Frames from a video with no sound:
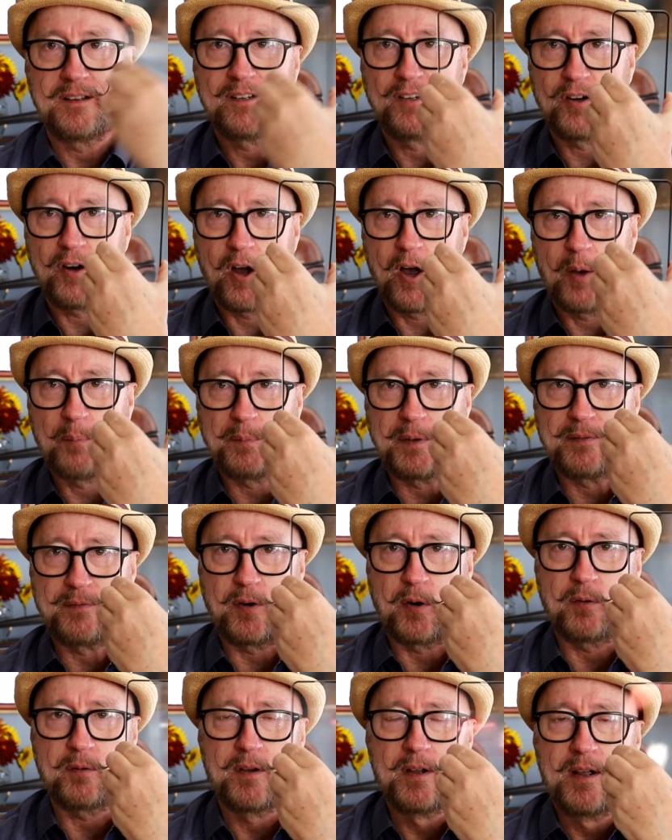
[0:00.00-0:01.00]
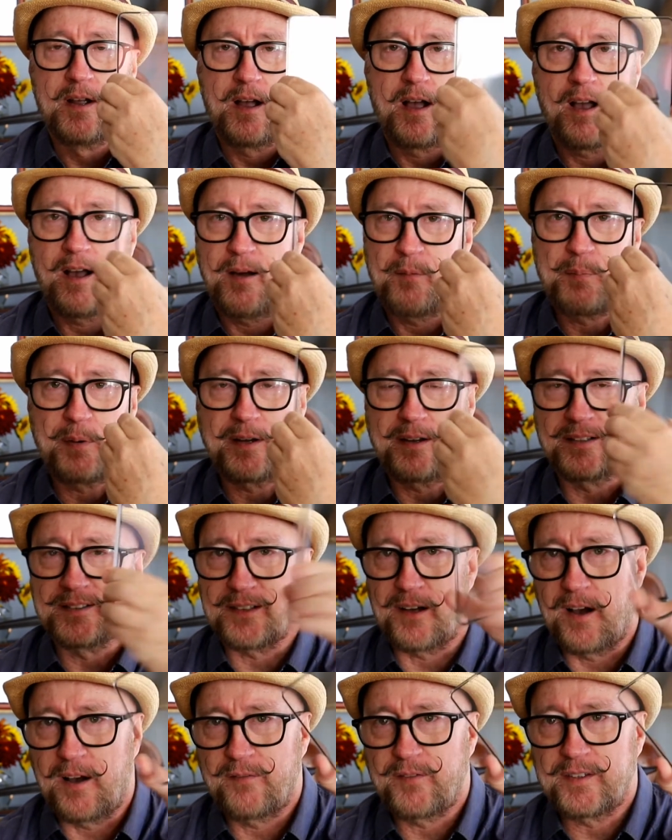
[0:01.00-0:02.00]
your Omni phone, because
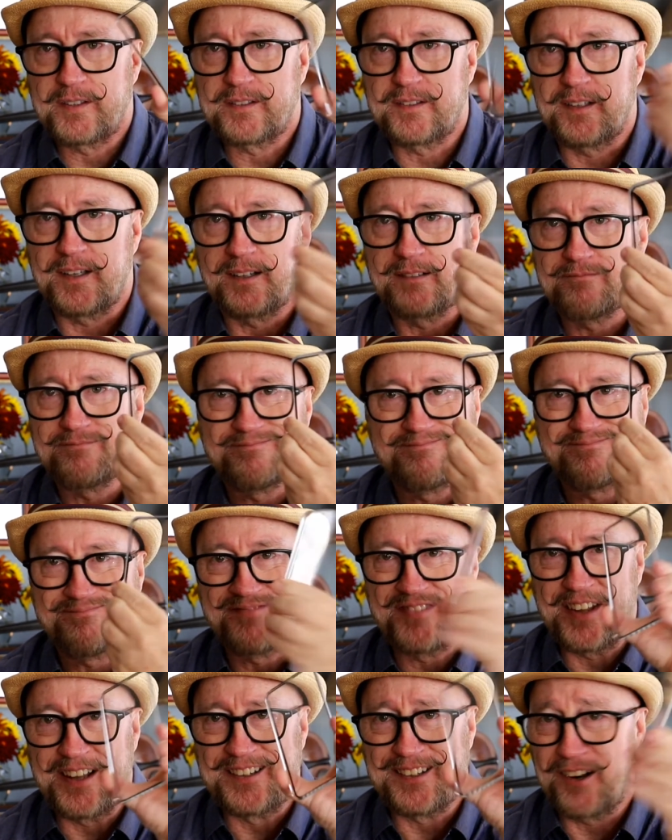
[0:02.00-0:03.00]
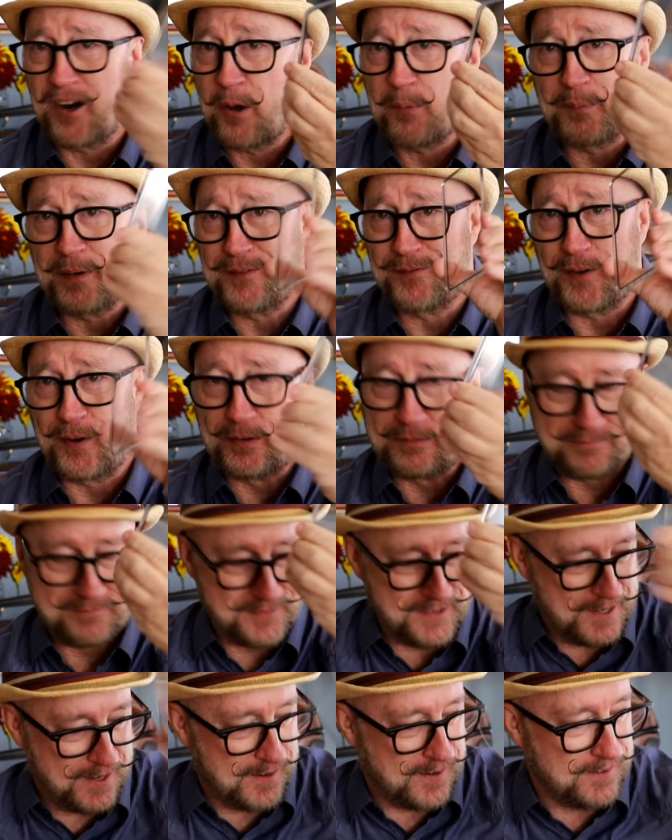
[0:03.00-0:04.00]
obviously it's an Omni phone,
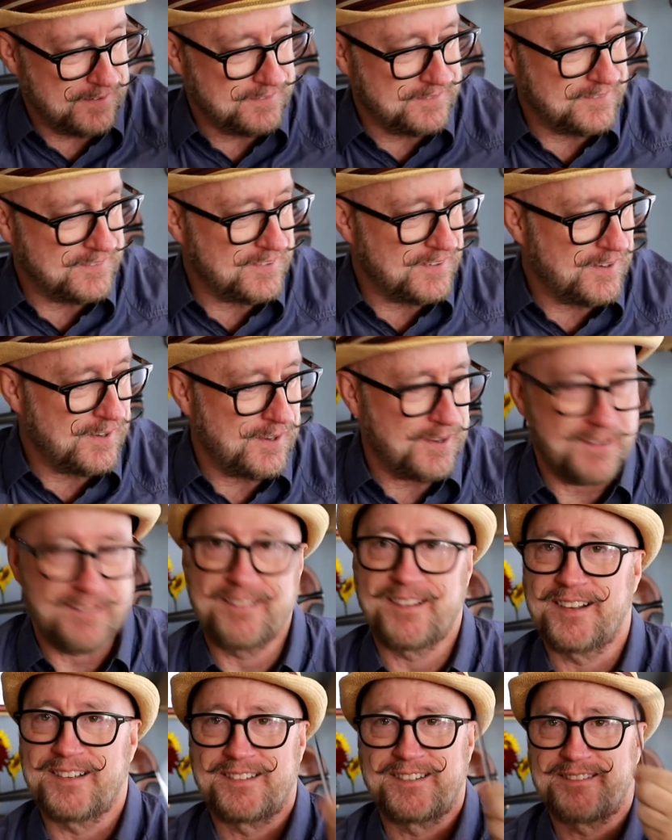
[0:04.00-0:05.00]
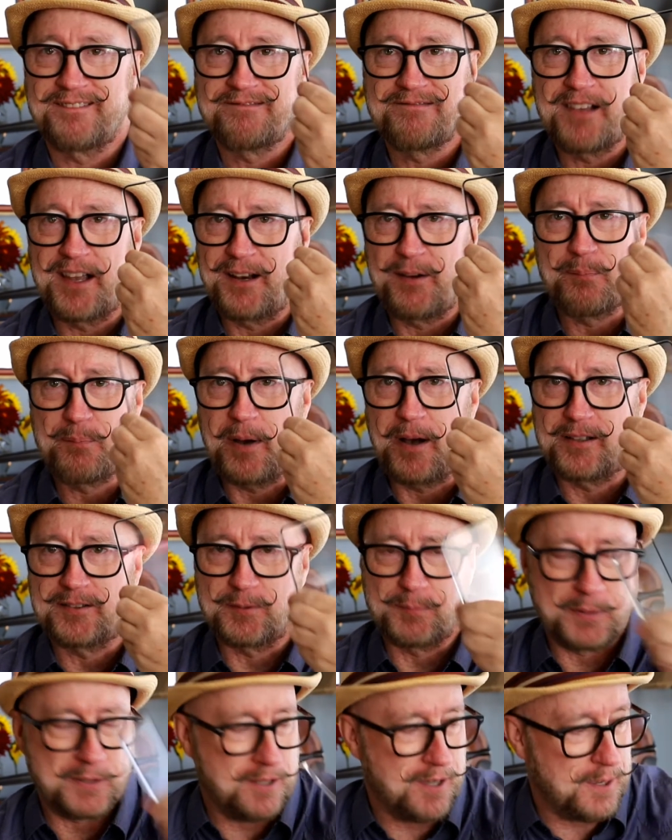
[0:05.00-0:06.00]
and it's an
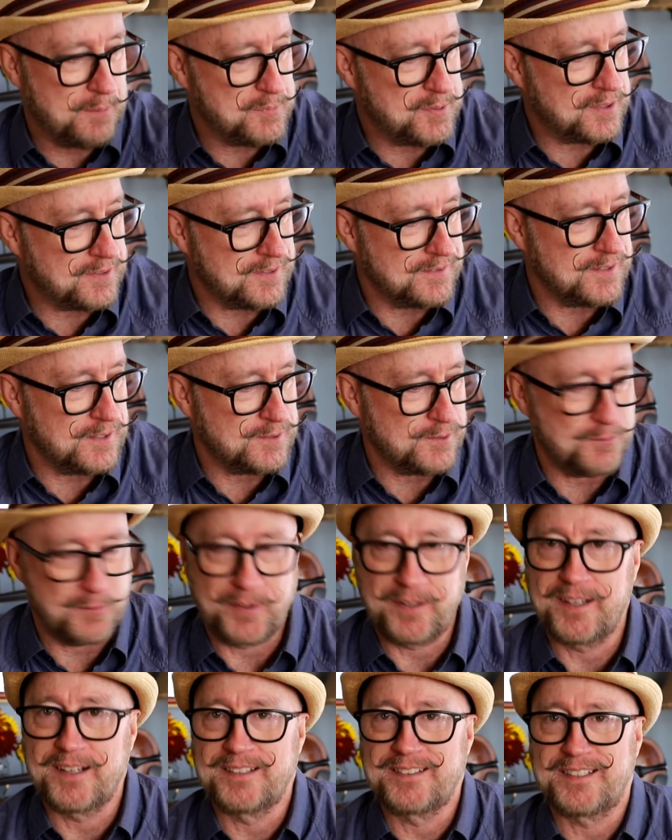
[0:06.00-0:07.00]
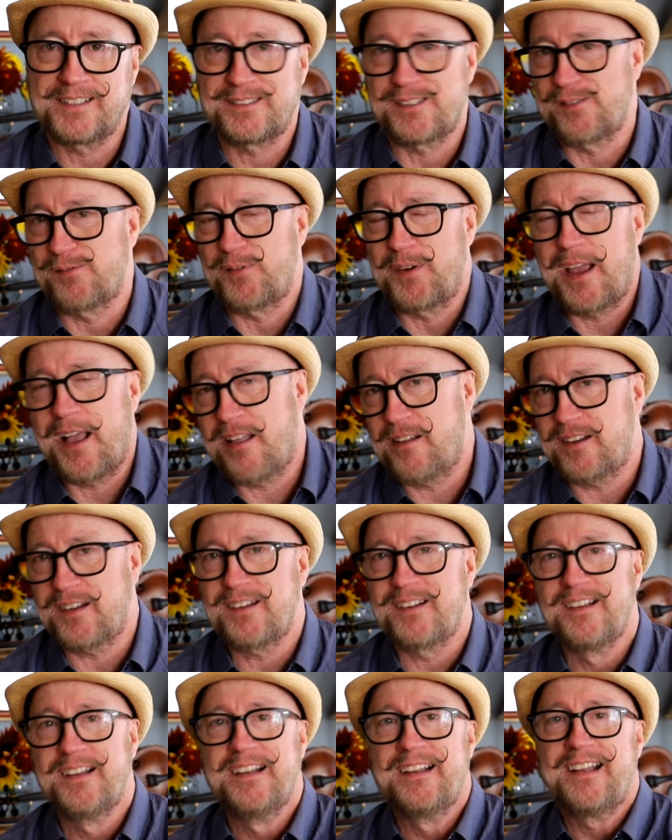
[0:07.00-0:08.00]
impossible object that doesn't really exist in reality,